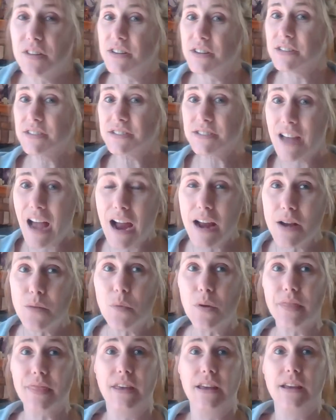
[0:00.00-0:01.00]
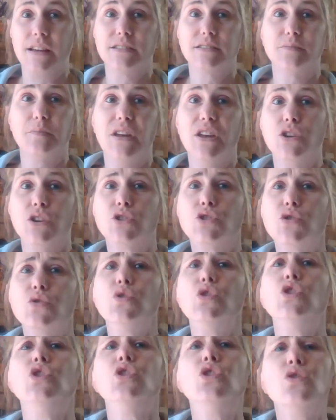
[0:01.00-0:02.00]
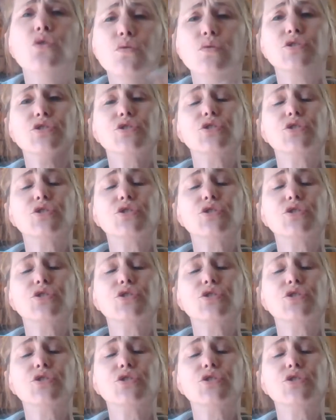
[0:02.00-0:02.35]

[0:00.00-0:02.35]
to decide what things mean to you,